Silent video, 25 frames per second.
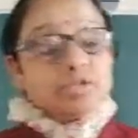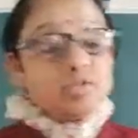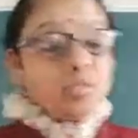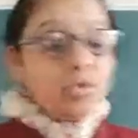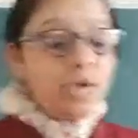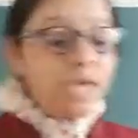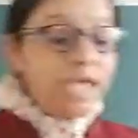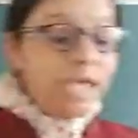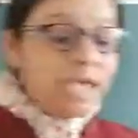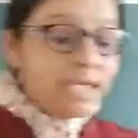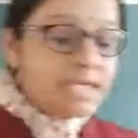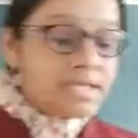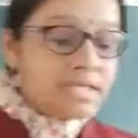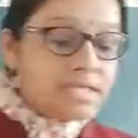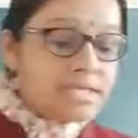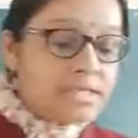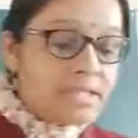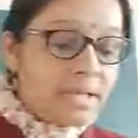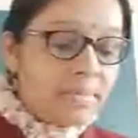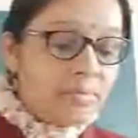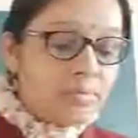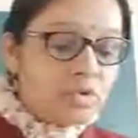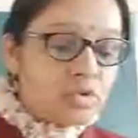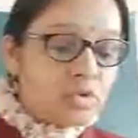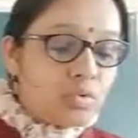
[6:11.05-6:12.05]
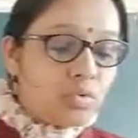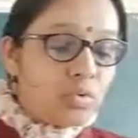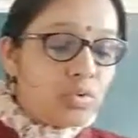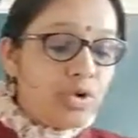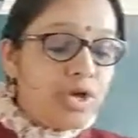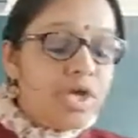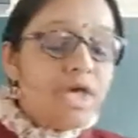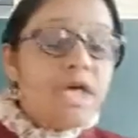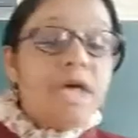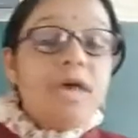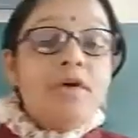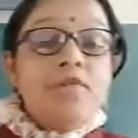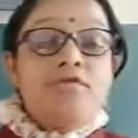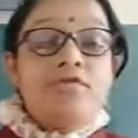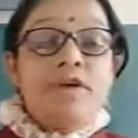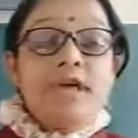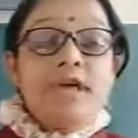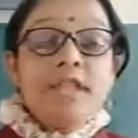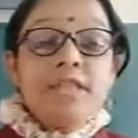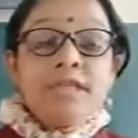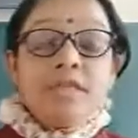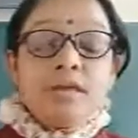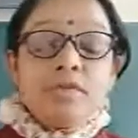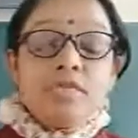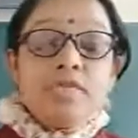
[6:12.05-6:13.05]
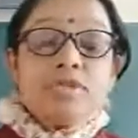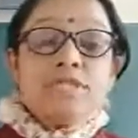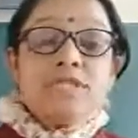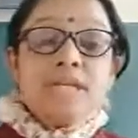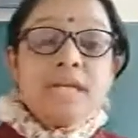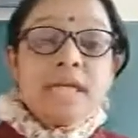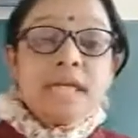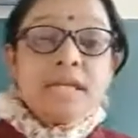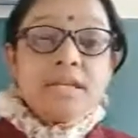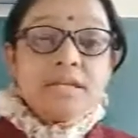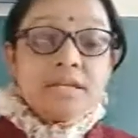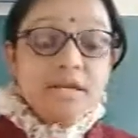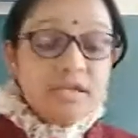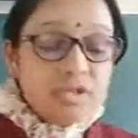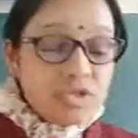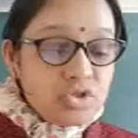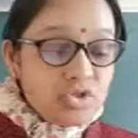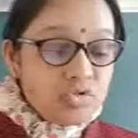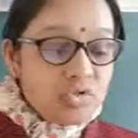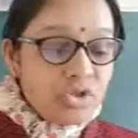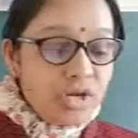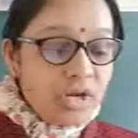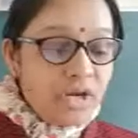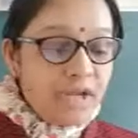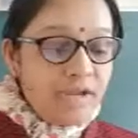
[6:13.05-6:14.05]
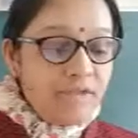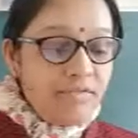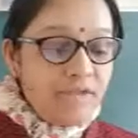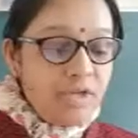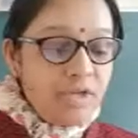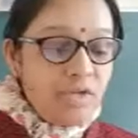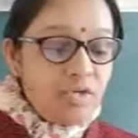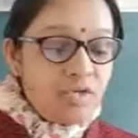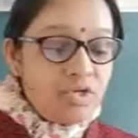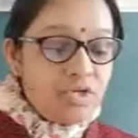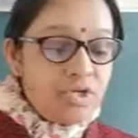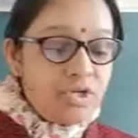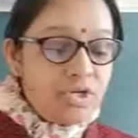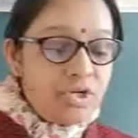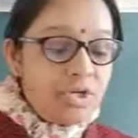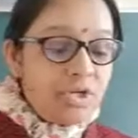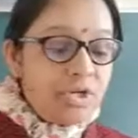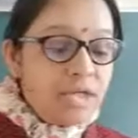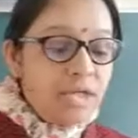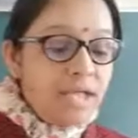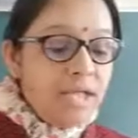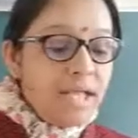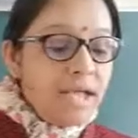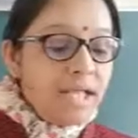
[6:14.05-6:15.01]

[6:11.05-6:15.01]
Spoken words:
So ek cheez samjho, when there was an industrial revolution,